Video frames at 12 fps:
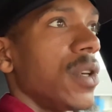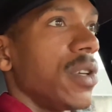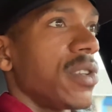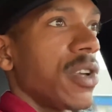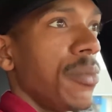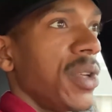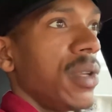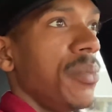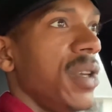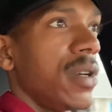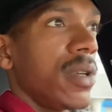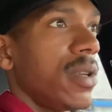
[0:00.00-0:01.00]
there's so many
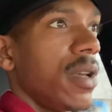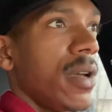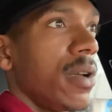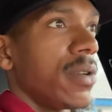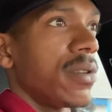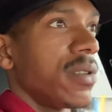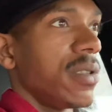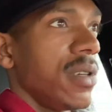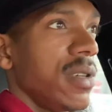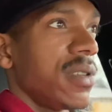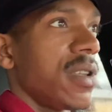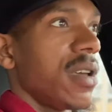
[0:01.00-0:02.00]
millionaires
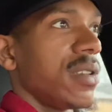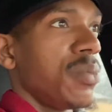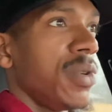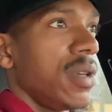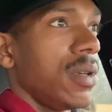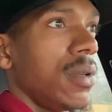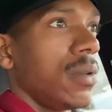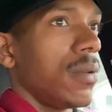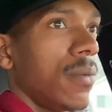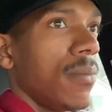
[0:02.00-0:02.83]
these days being